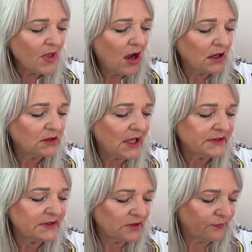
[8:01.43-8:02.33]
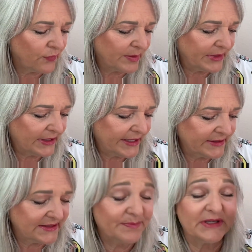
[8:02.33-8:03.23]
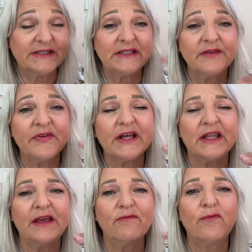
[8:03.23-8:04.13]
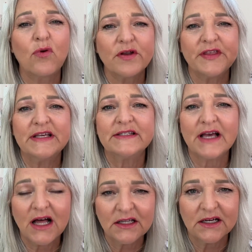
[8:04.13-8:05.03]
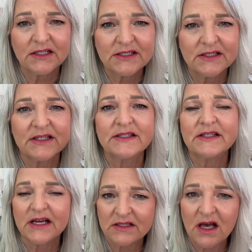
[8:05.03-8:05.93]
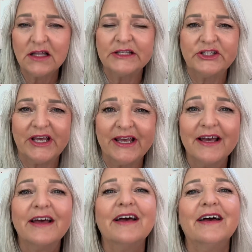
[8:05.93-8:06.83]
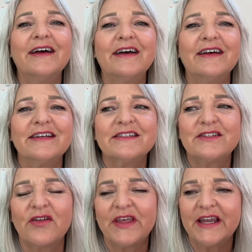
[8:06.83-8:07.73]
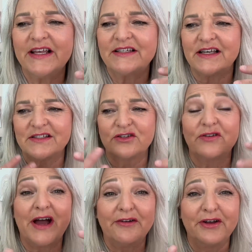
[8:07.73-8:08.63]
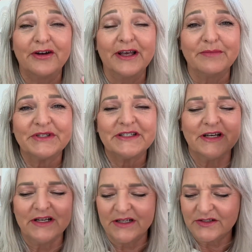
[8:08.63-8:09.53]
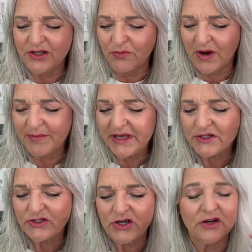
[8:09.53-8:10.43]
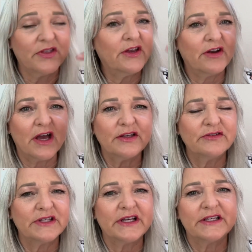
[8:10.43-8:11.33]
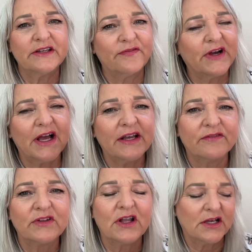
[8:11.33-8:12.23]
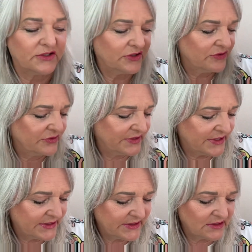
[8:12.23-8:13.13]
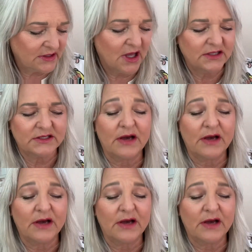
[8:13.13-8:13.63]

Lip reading: Our glosses are formulated specifically for these colors, this technology, so that it doesn't dry out your lips. So you want to make sure that you're not using a different kind of gloss. You use this gloss.